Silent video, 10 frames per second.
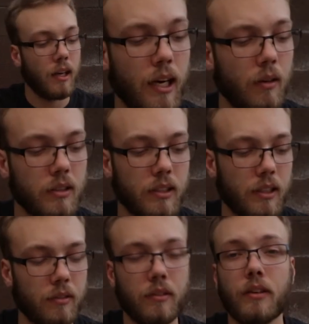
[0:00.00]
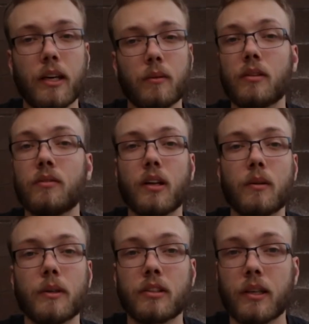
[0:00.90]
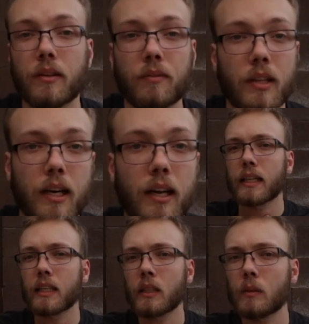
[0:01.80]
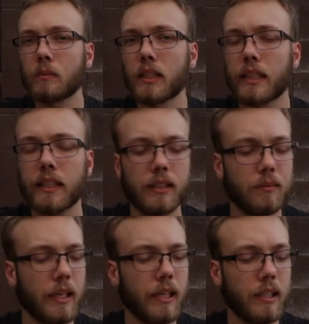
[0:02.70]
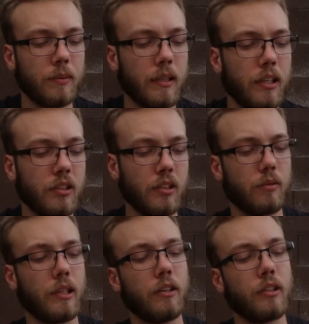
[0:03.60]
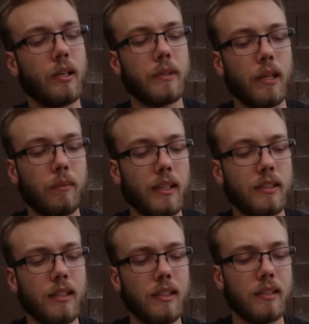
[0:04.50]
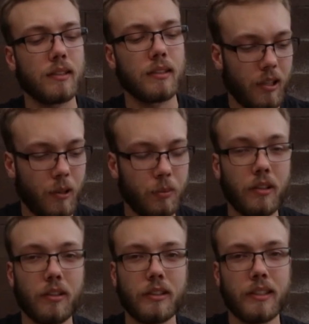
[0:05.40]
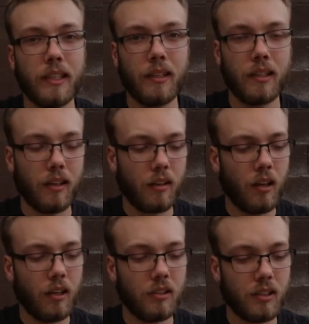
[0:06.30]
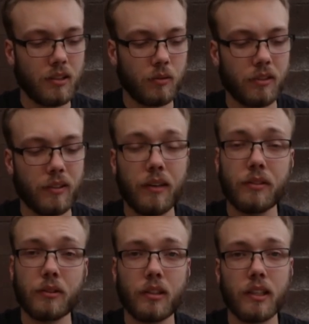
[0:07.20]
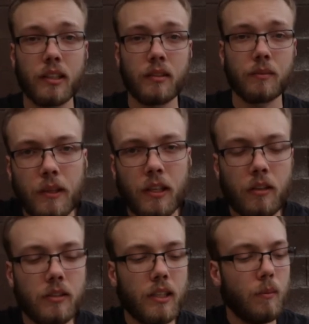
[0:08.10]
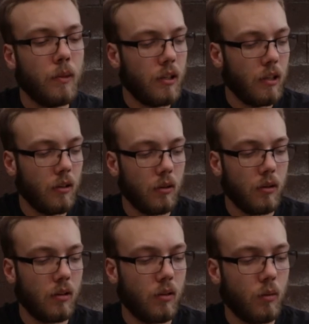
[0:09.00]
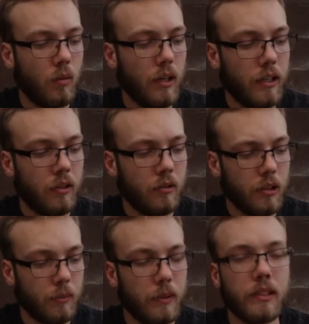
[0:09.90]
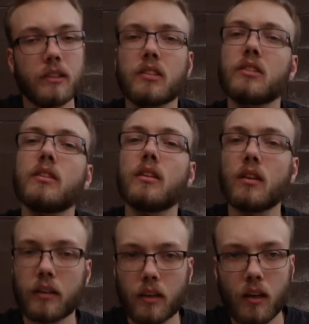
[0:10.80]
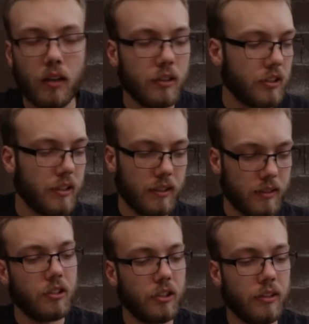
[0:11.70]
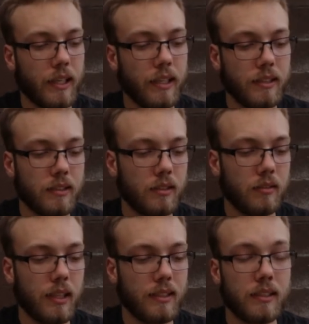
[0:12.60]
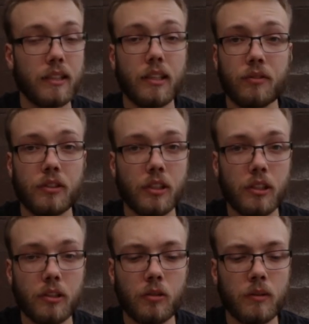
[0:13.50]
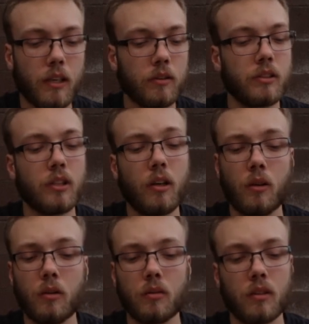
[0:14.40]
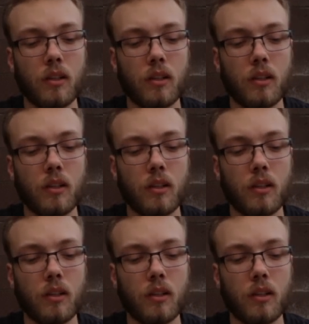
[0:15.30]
I wasn't even able to follow my train of thought. I hope my explanation of why I dropped out made sense. I hope you understand that college doesn't work for everyone. Let me know down below what your position on college is. Do you think it's necessary for you? How so?